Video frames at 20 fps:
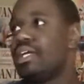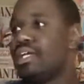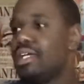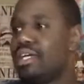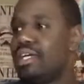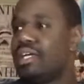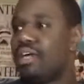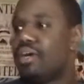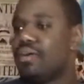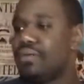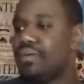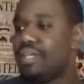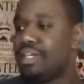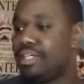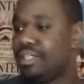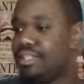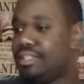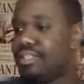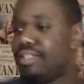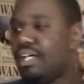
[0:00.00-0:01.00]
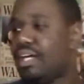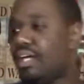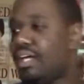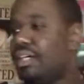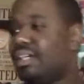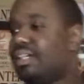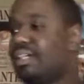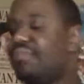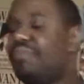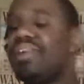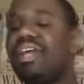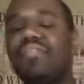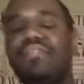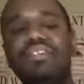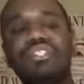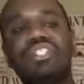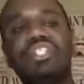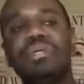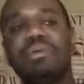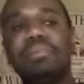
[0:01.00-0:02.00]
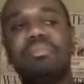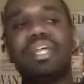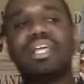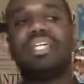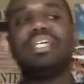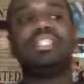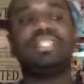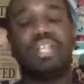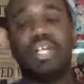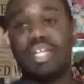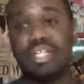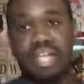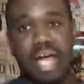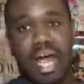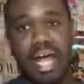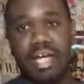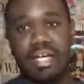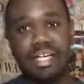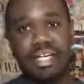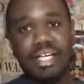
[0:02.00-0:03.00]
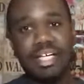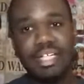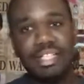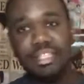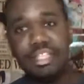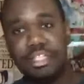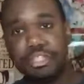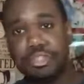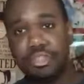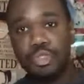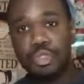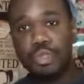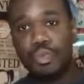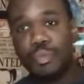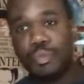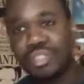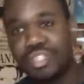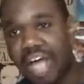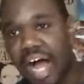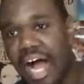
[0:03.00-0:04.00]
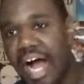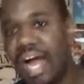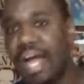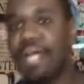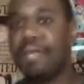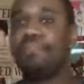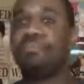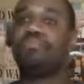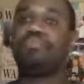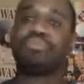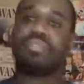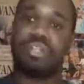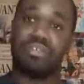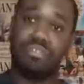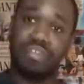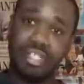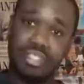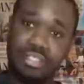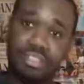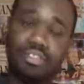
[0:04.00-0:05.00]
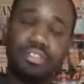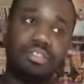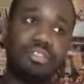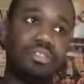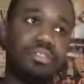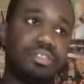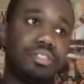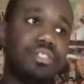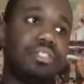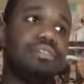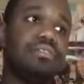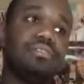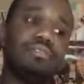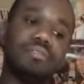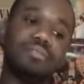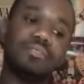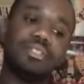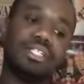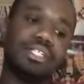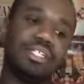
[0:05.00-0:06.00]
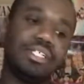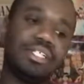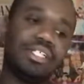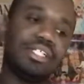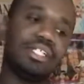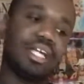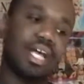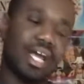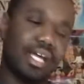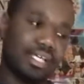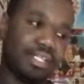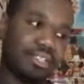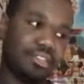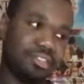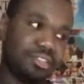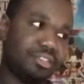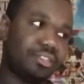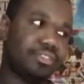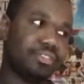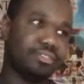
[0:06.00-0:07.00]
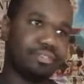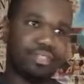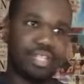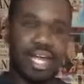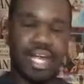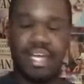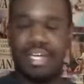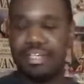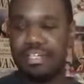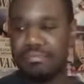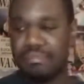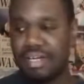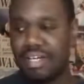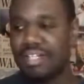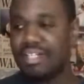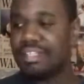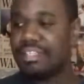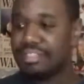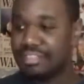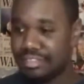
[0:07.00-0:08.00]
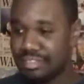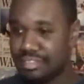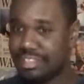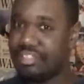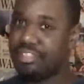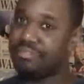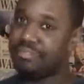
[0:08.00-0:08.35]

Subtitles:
You know, when I first saw him, I'm like, he's going to die. He needs to die. Rest assure you, I can assure you that in the manga, you'll see